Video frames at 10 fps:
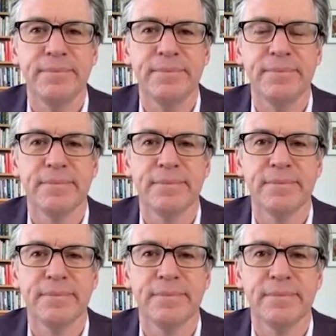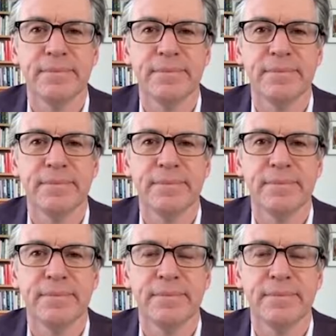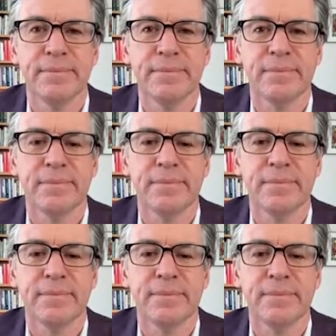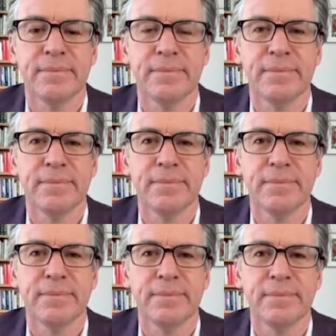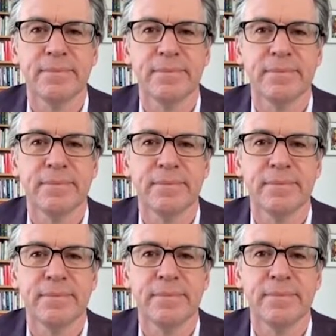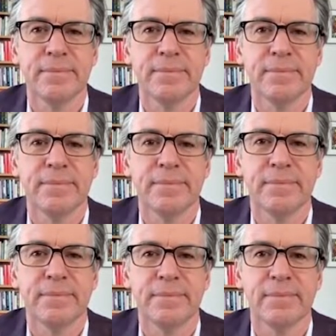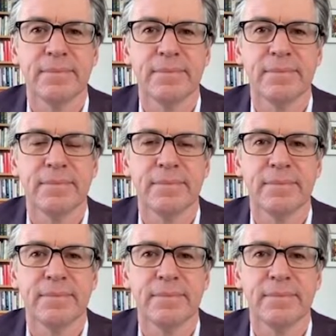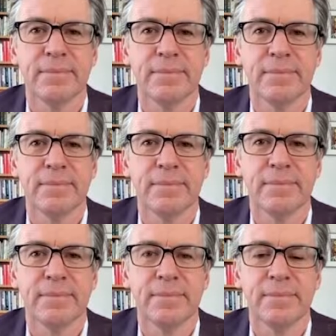(not speaking)